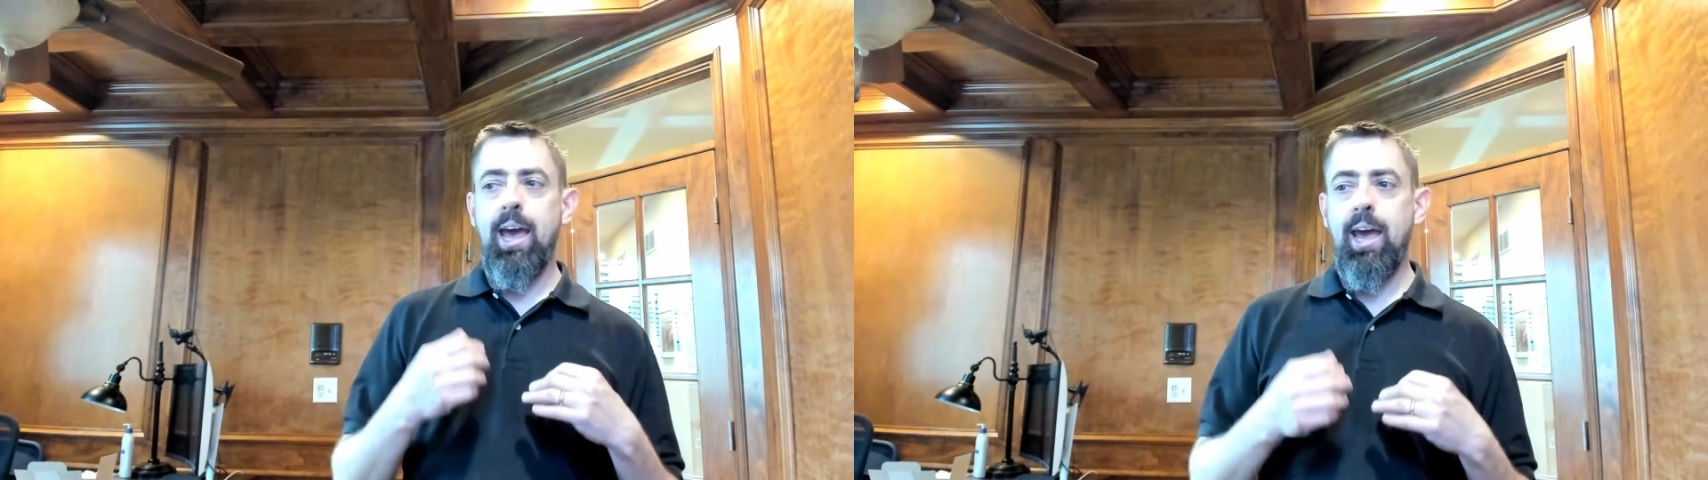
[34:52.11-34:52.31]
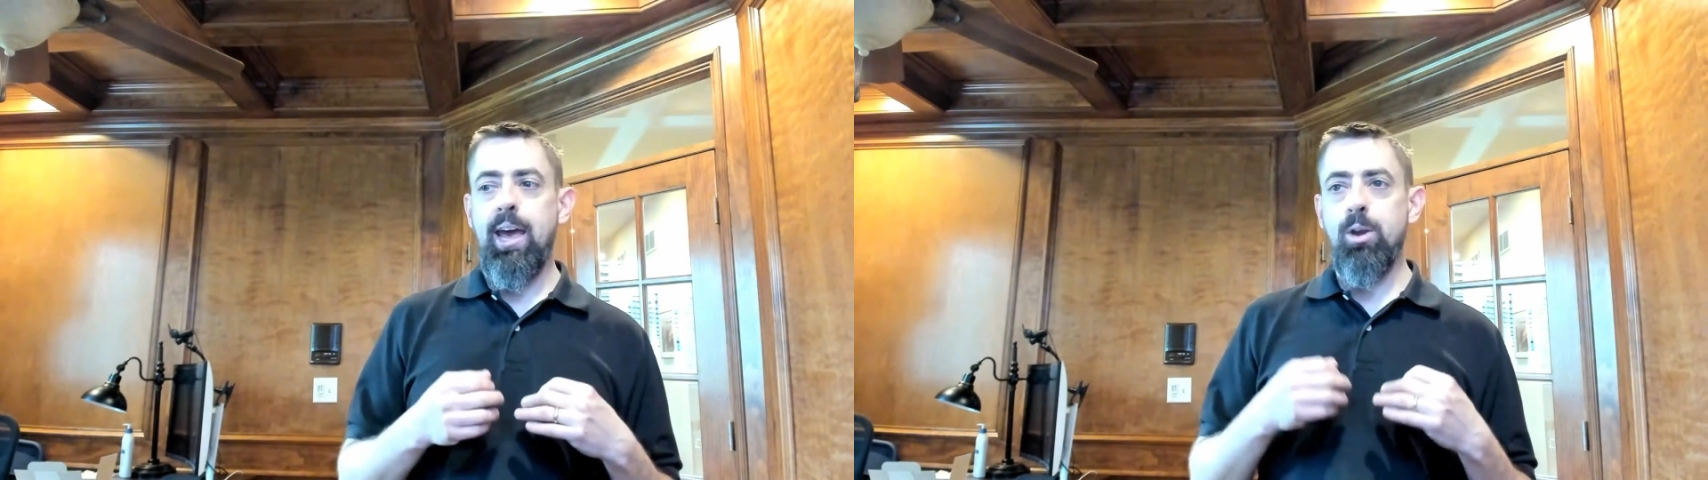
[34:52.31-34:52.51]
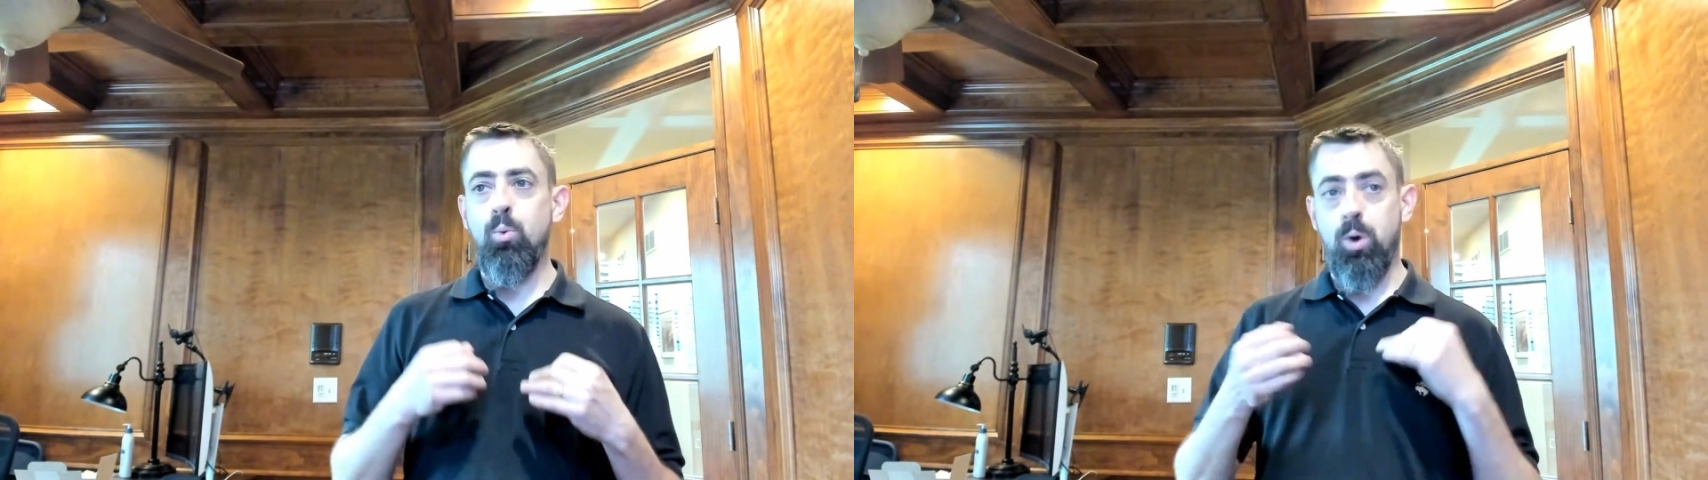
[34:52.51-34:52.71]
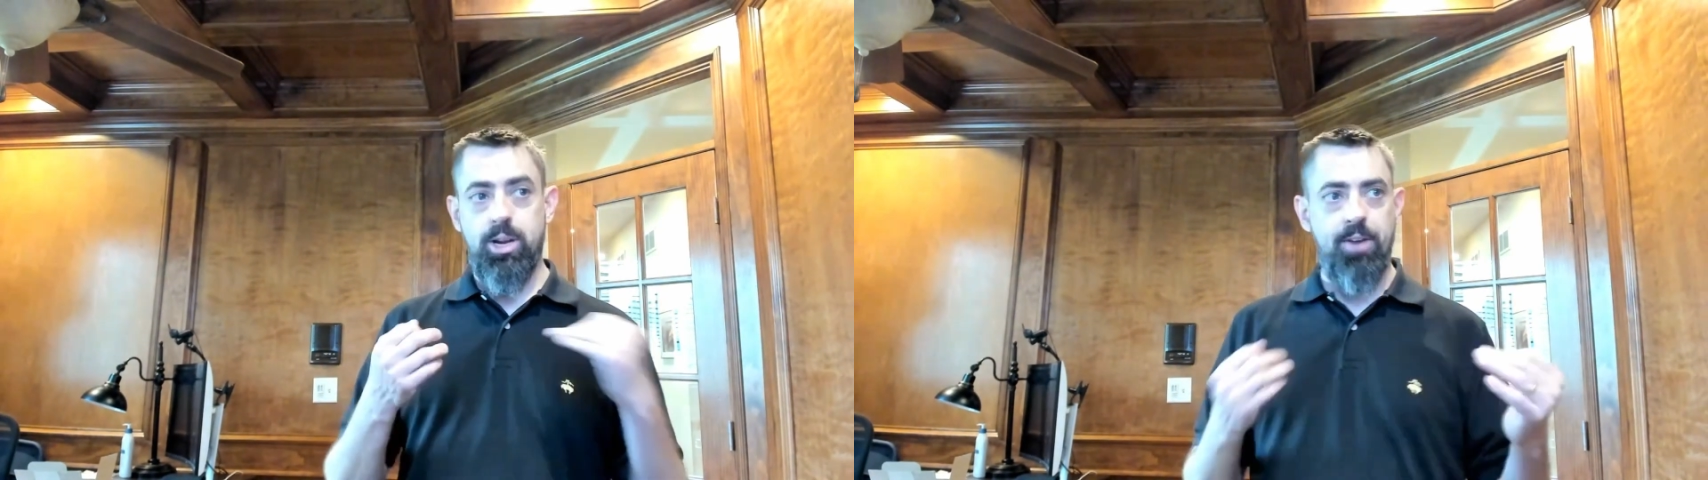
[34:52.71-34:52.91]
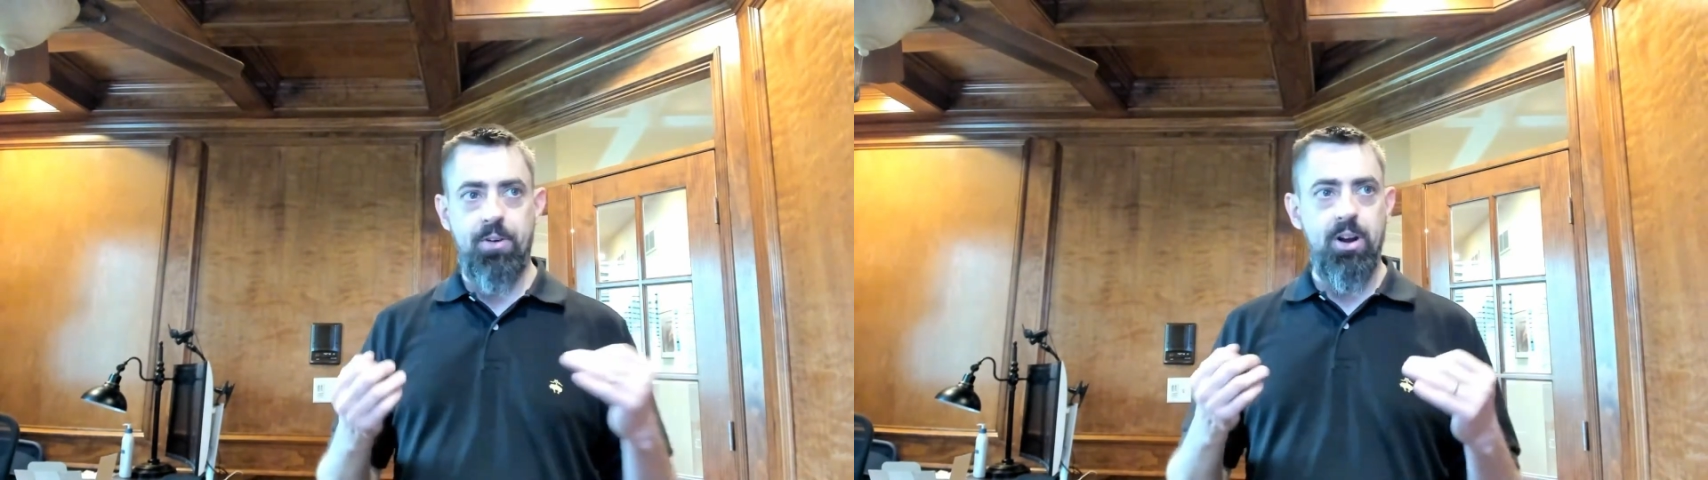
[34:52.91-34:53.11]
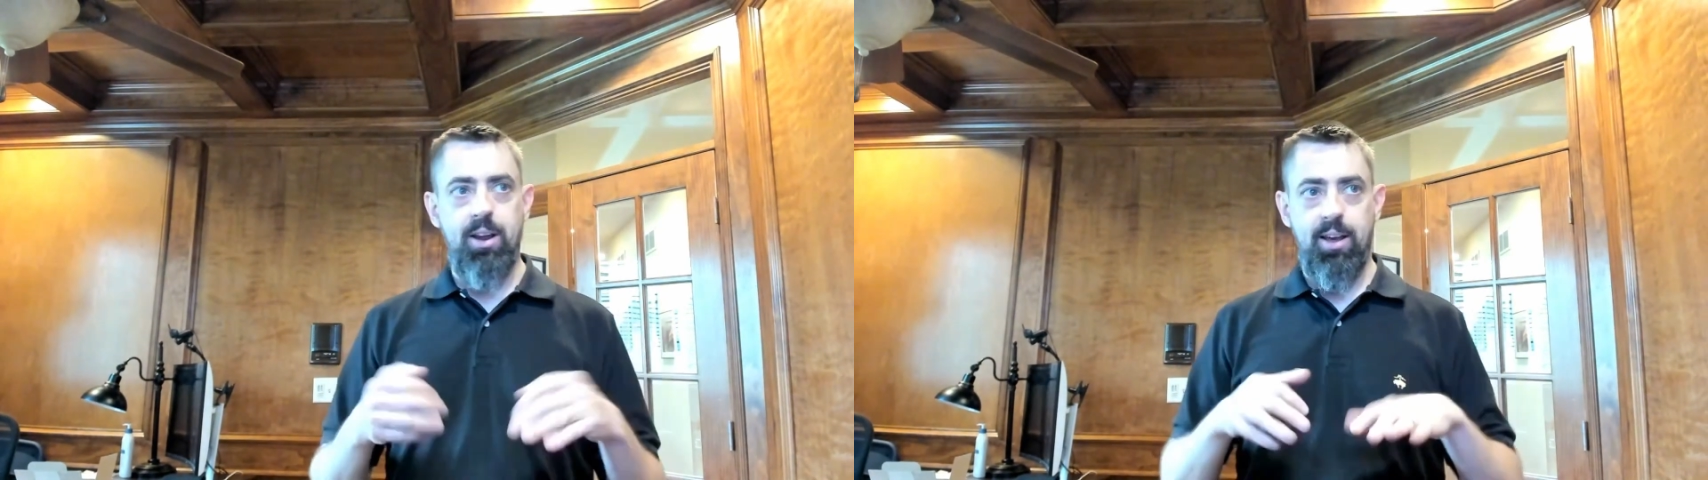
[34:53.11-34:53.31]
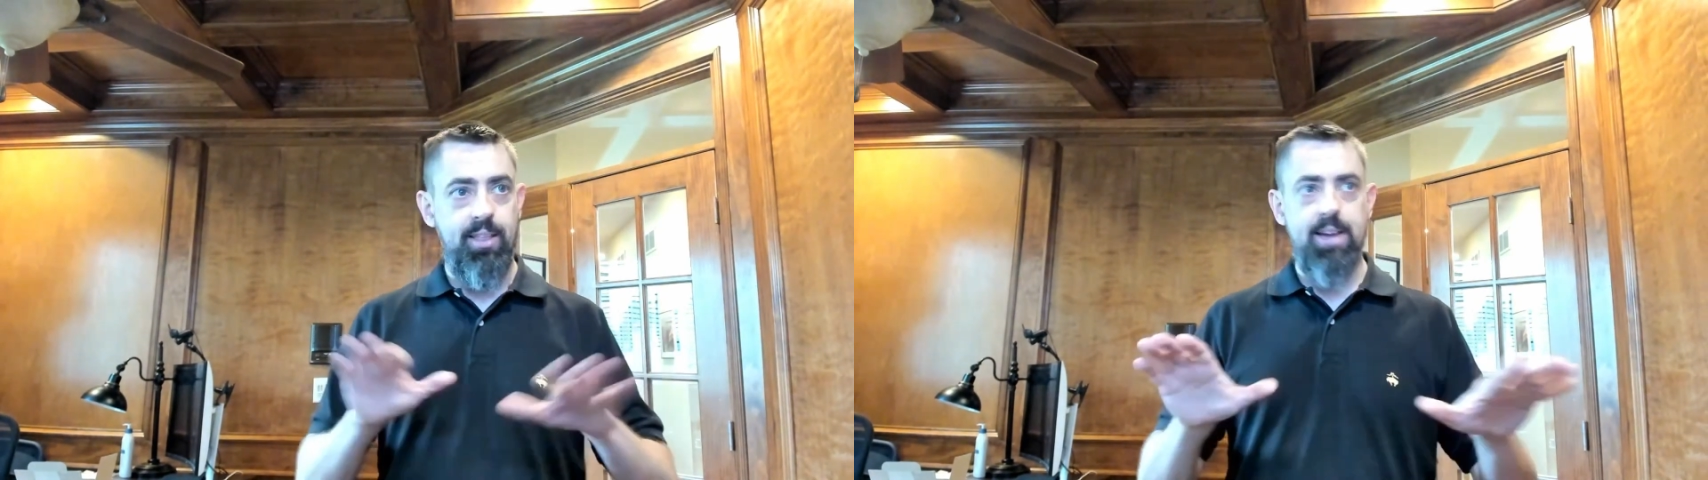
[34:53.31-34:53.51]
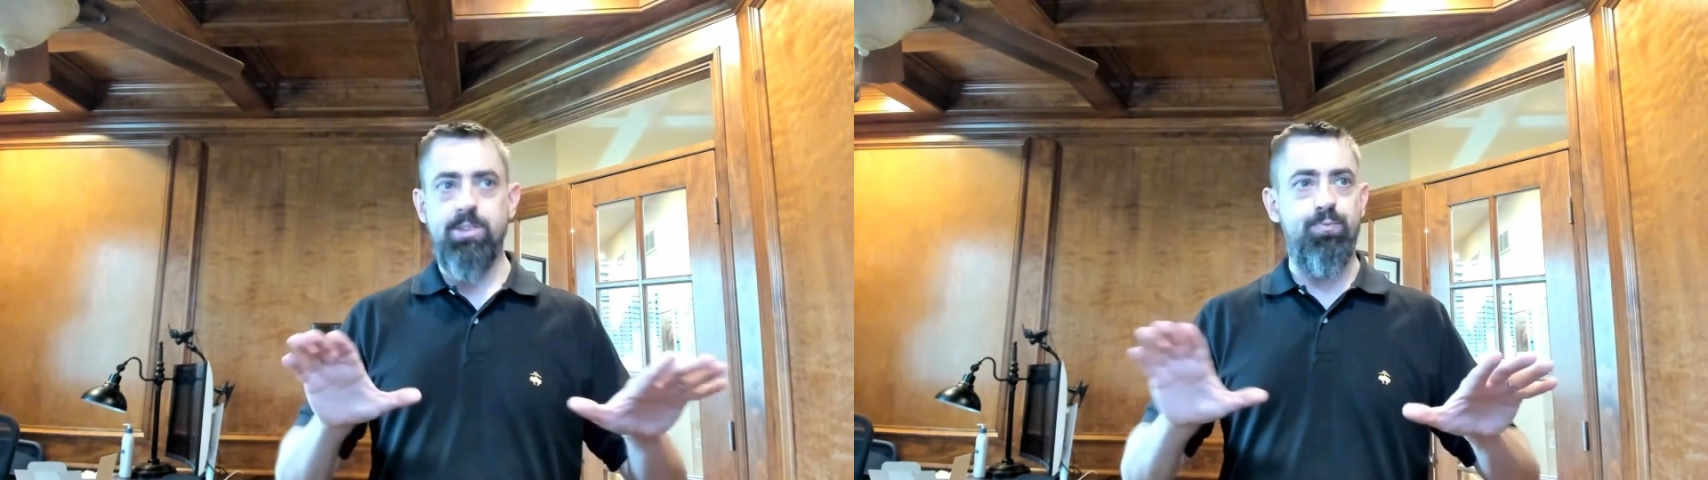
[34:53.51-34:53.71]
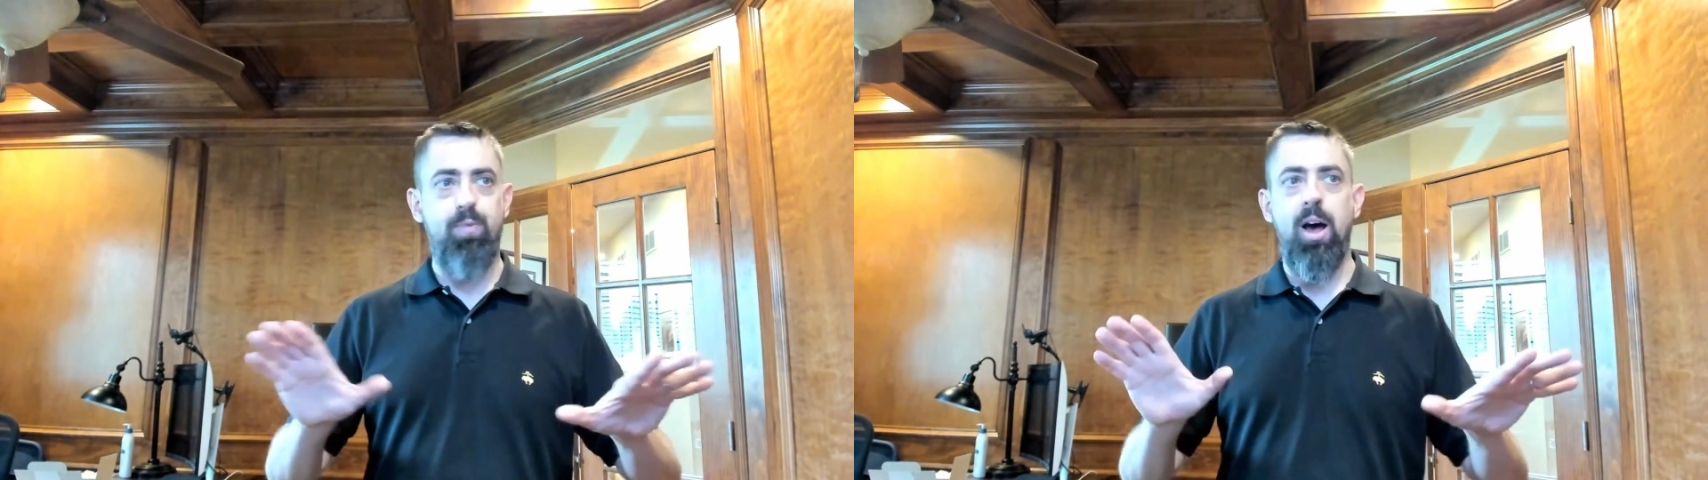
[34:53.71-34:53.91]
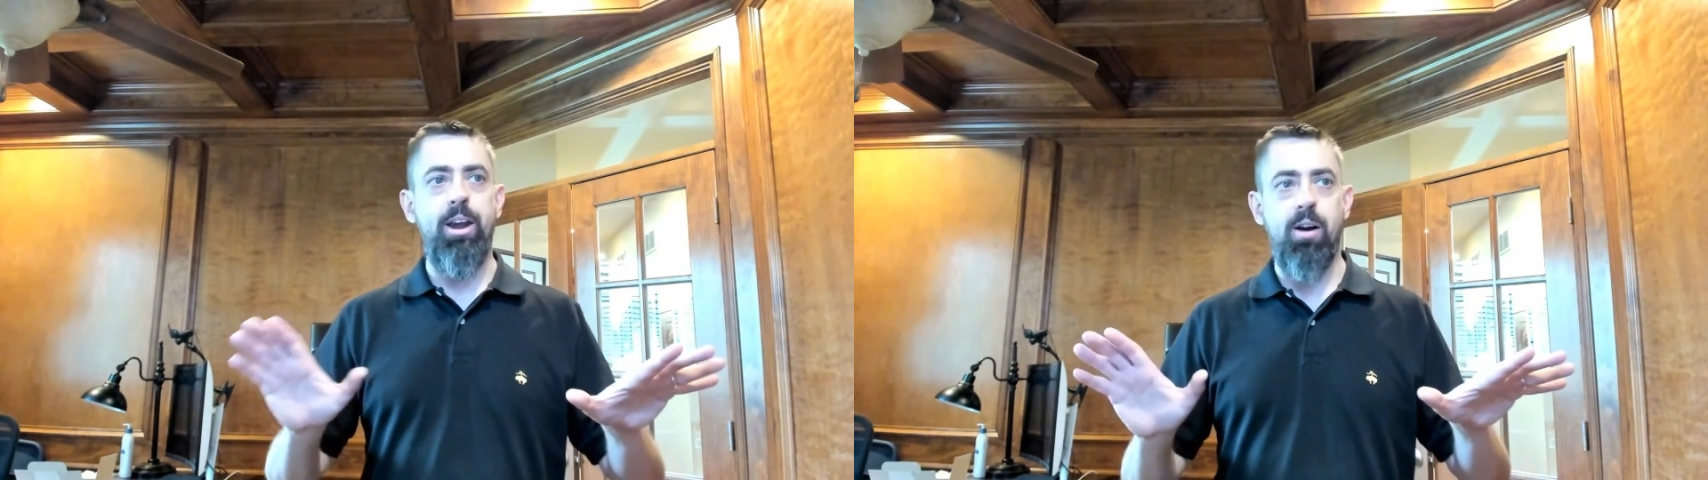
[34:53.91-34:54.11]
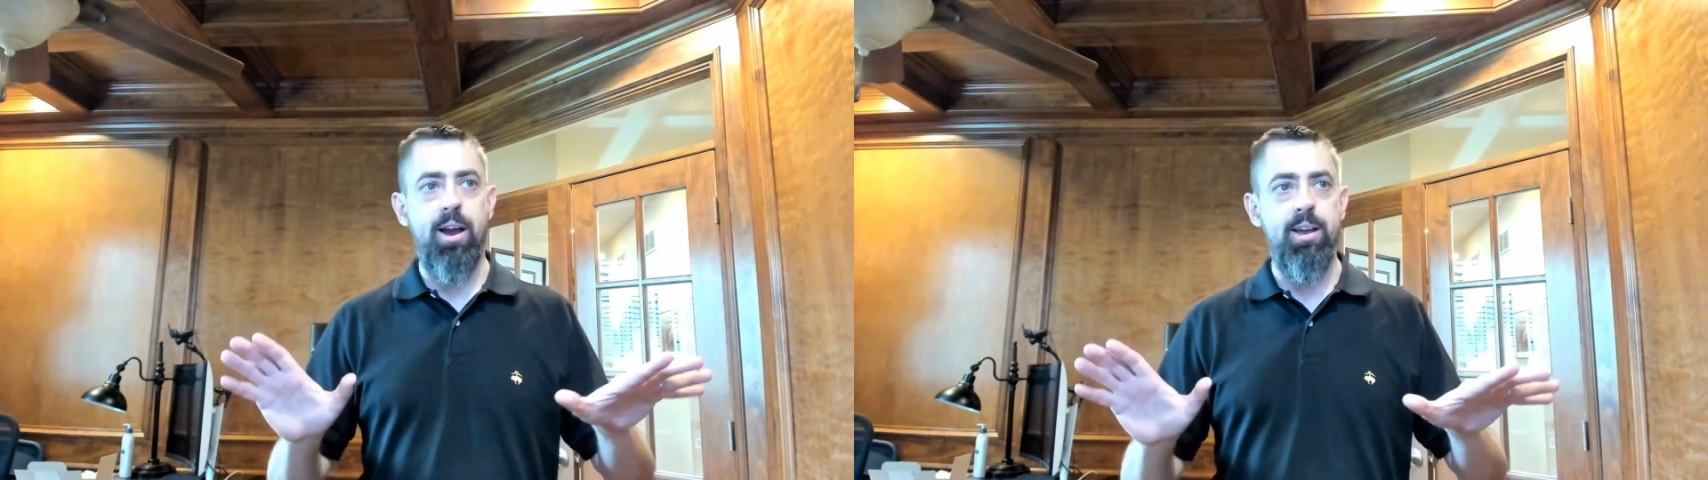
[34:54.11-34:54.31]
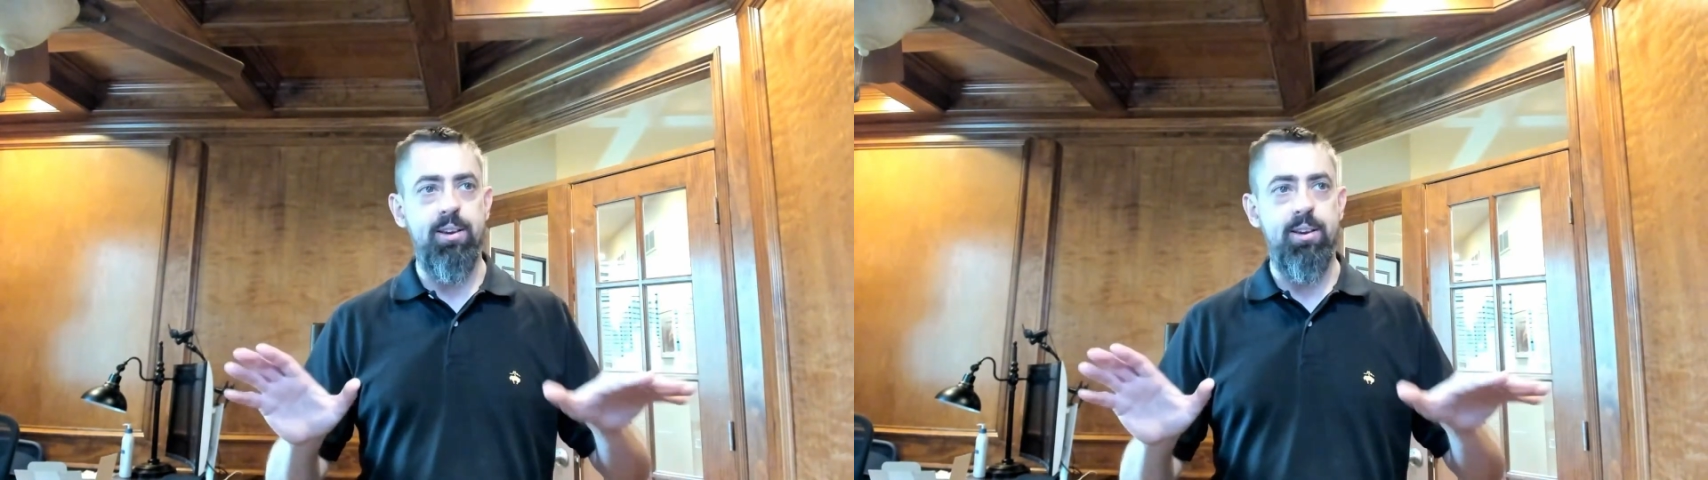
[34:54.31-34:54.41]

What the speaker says: and we're different, and that's fine and great.